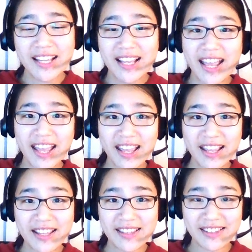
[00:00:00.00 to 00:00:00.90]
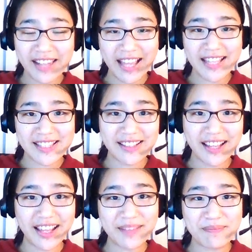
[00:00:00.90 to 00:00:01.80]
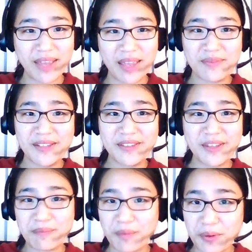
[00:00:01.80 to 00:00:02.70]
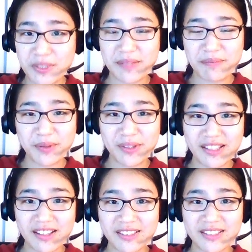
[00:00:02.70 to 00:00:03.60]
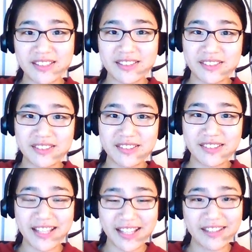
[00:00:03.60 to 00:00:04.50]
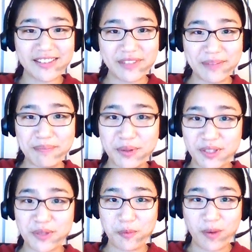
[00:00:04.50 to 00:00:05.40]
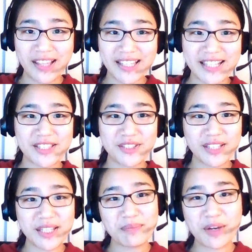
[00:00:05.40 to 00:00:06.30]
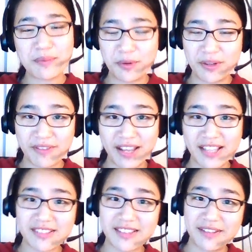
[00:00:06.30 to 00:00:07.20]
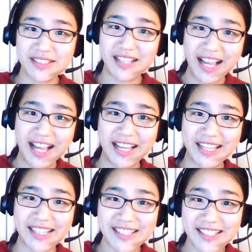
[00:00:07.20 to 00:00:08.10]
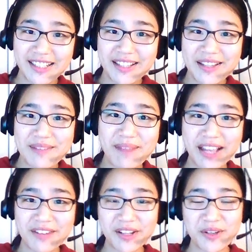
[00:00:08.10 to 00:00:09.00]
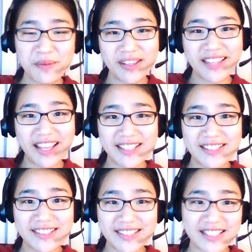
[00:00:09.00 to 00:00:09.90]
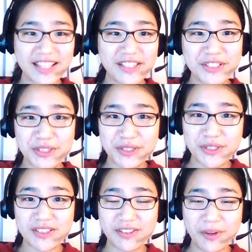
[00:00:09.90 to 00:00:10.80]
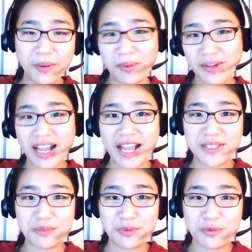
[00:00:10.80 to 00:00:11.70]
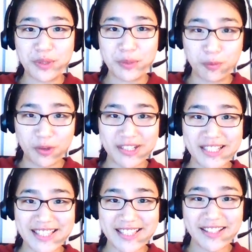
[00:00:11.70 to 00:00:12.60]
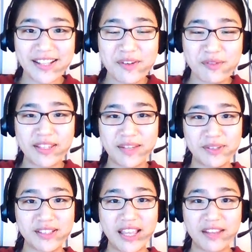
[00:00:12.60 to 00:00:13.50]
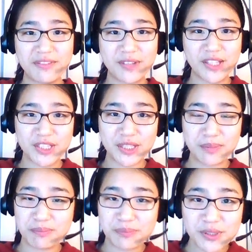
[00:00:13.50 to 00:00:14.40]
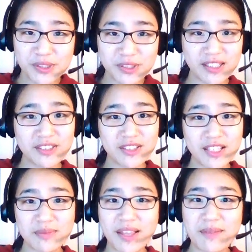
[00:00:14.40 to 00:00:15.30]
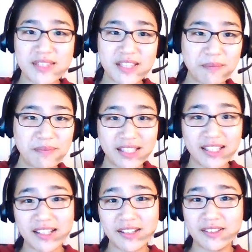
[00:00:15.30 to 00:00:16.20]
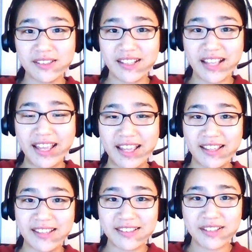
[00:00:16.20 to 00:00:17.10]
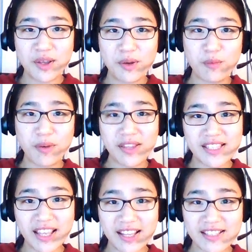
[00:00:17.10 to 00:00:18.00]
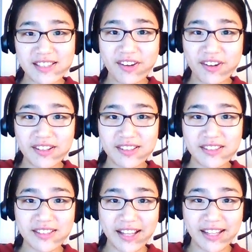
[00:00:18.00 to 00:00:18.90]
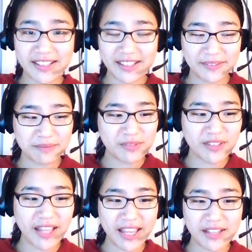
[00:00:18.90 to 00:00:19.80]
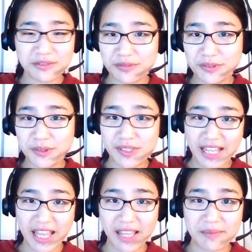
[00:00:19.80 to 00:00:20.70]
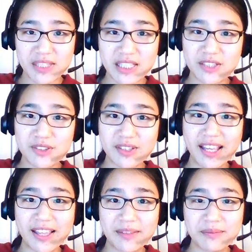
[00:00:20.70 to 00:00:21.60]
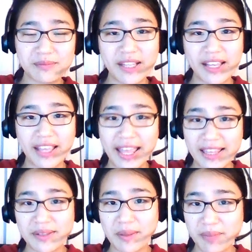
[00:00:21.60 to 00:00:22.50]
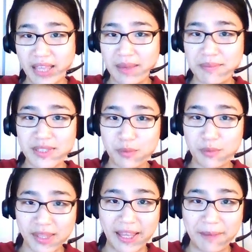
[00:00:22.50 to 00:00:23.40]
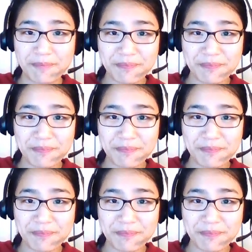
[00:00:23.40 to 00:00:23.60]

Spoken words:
And last and maybe the most important one is to keep their motivation level high. My recommendation is that you use all kinds of rewards. Whenever they finish a book, you give them something, and once they start like playing full games, you can play handicap games with them.